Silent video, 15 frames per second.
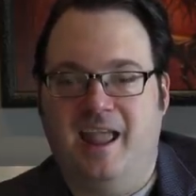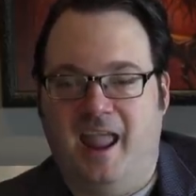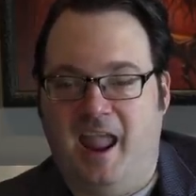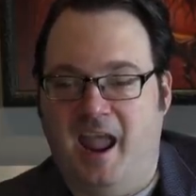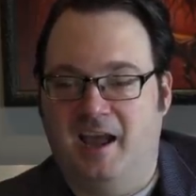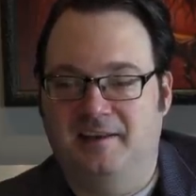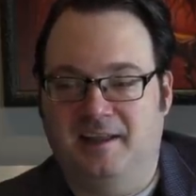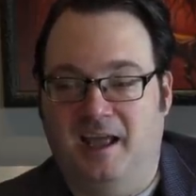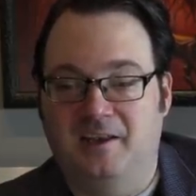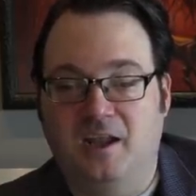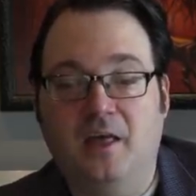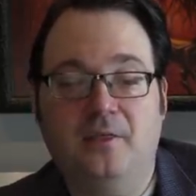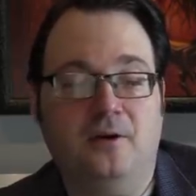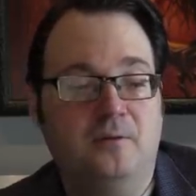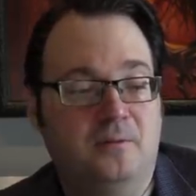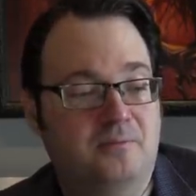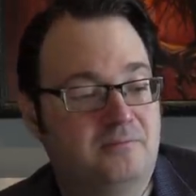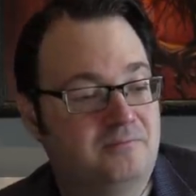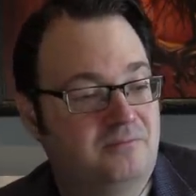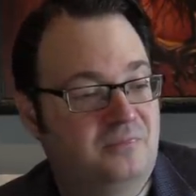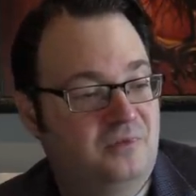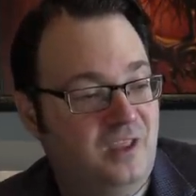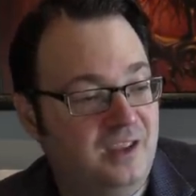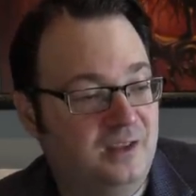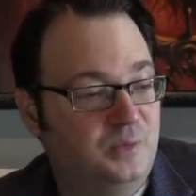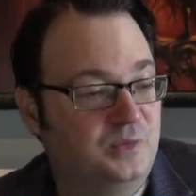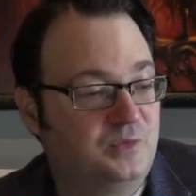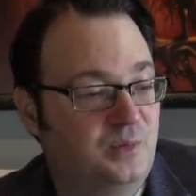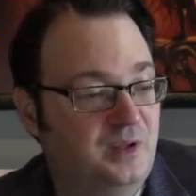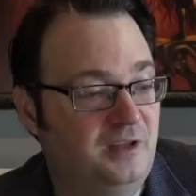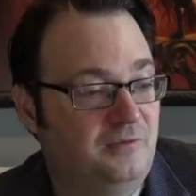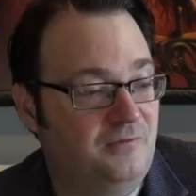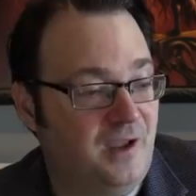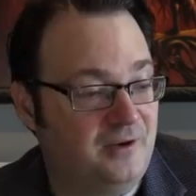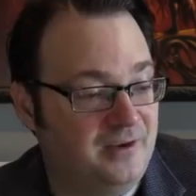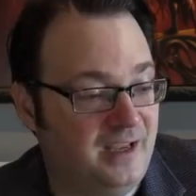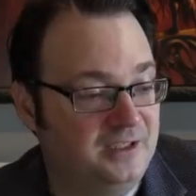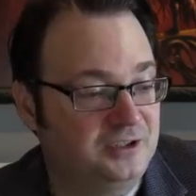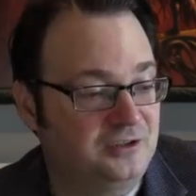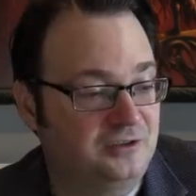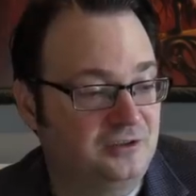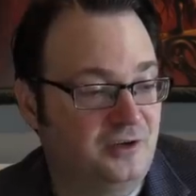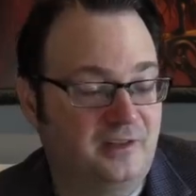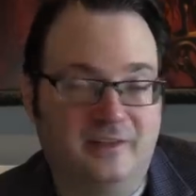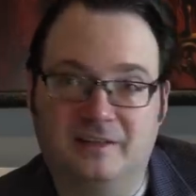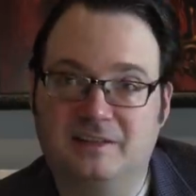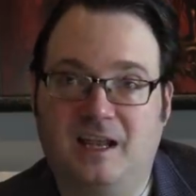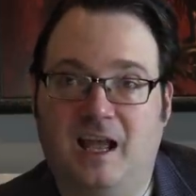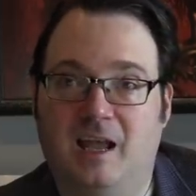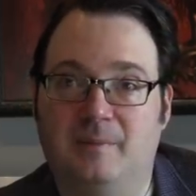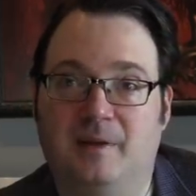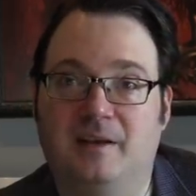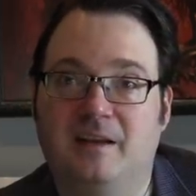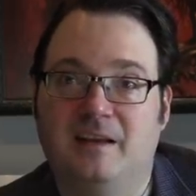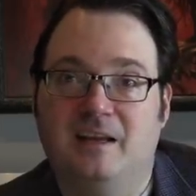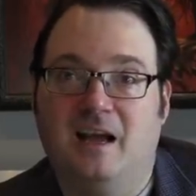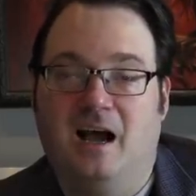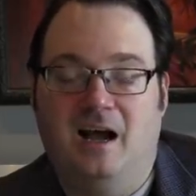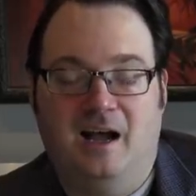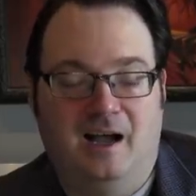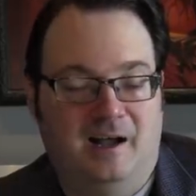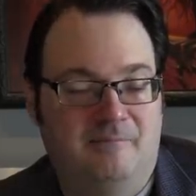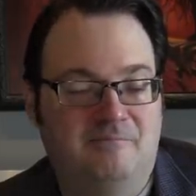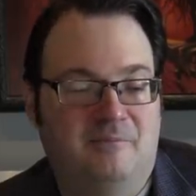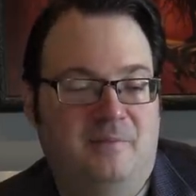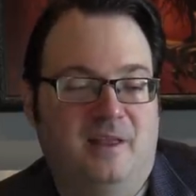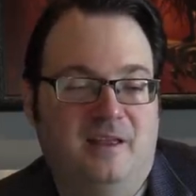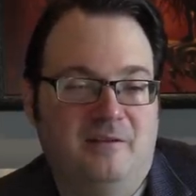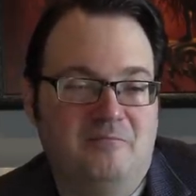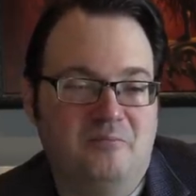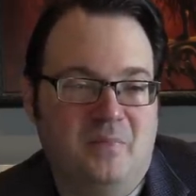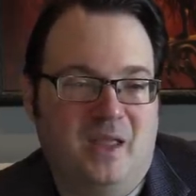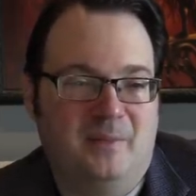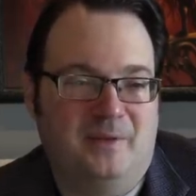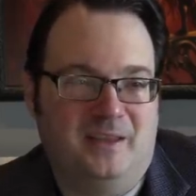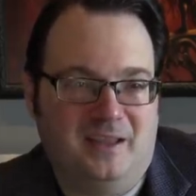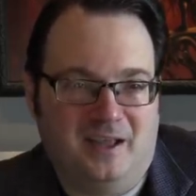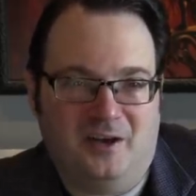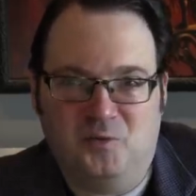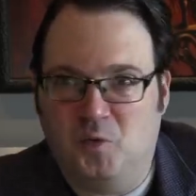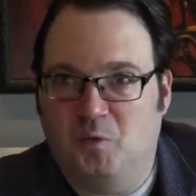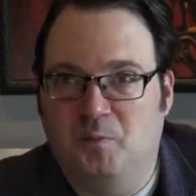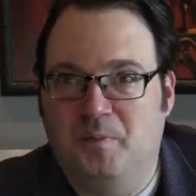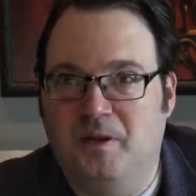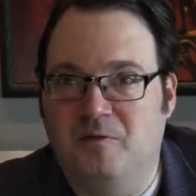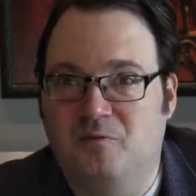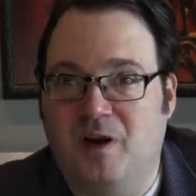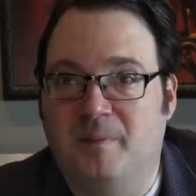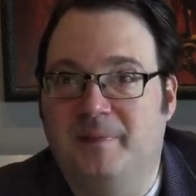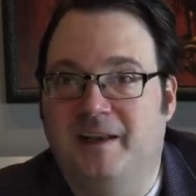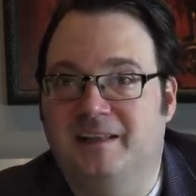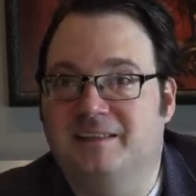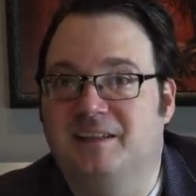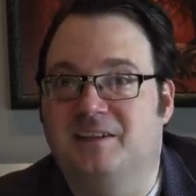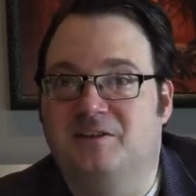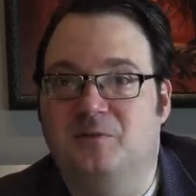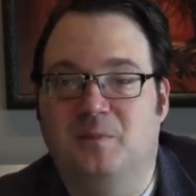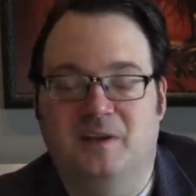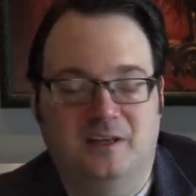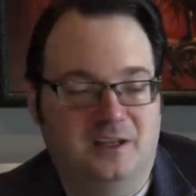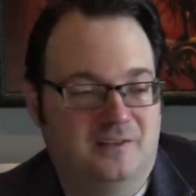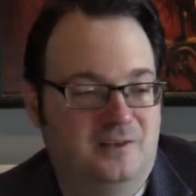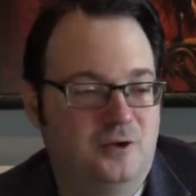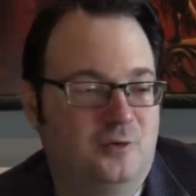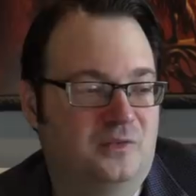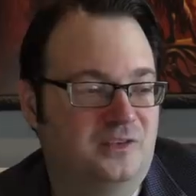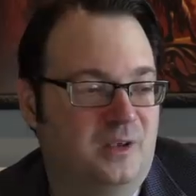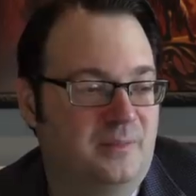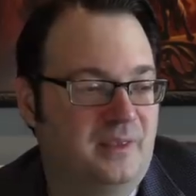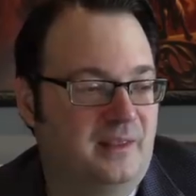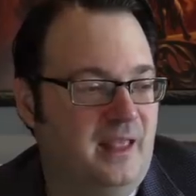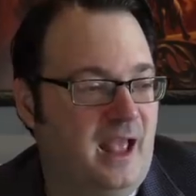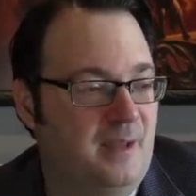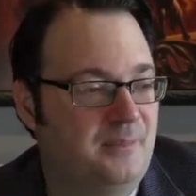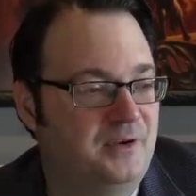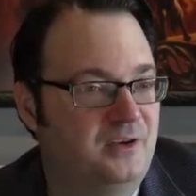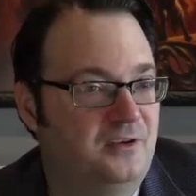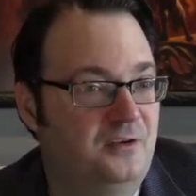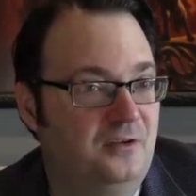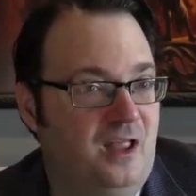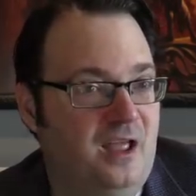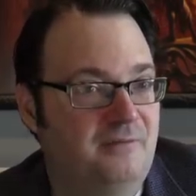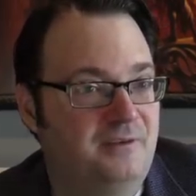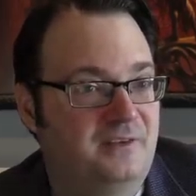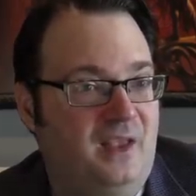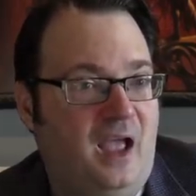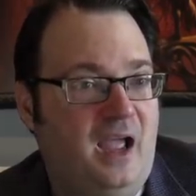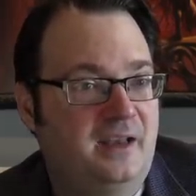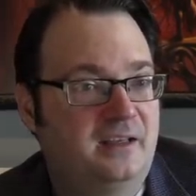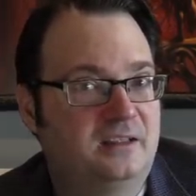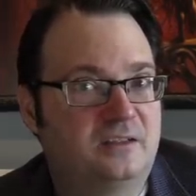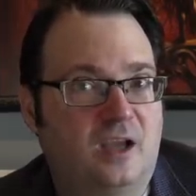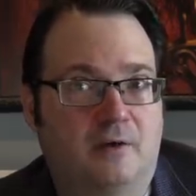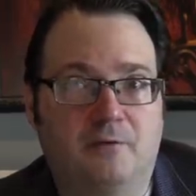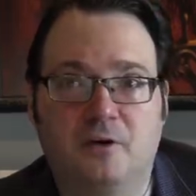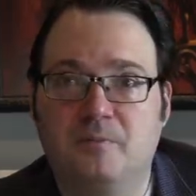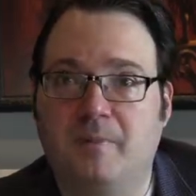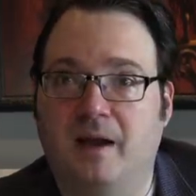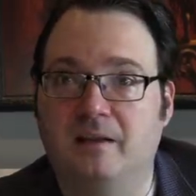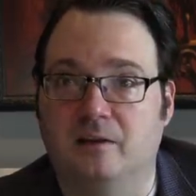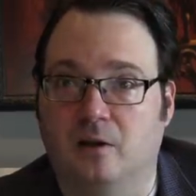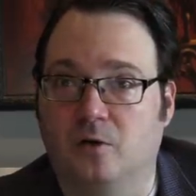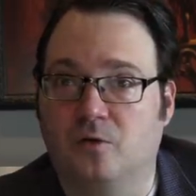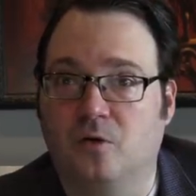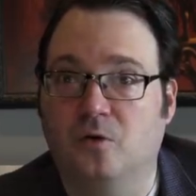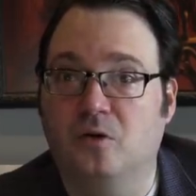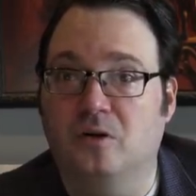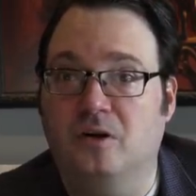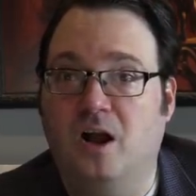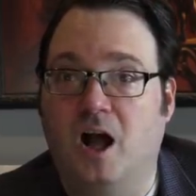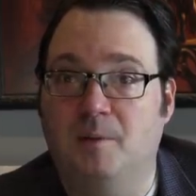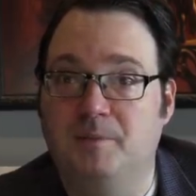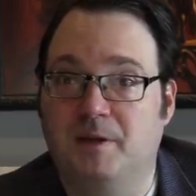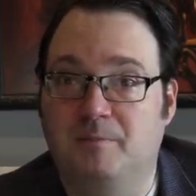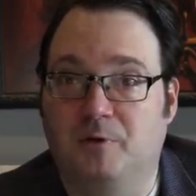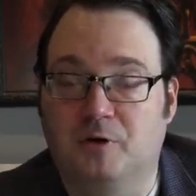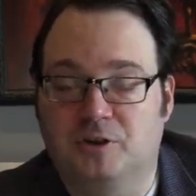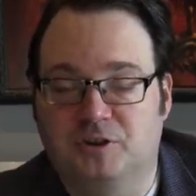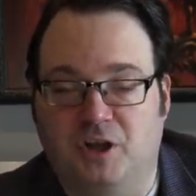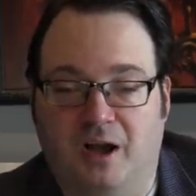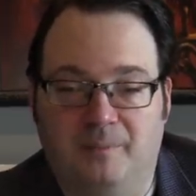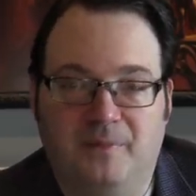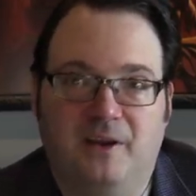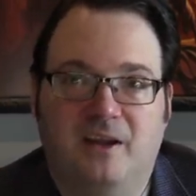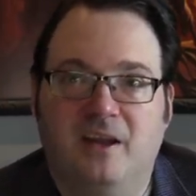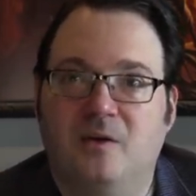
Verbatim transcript: And another thing that was really foundational during this time, and um, maybe uh, will be reminiscent to many of you of something that happened in your life, is I discovered my local comic book shop.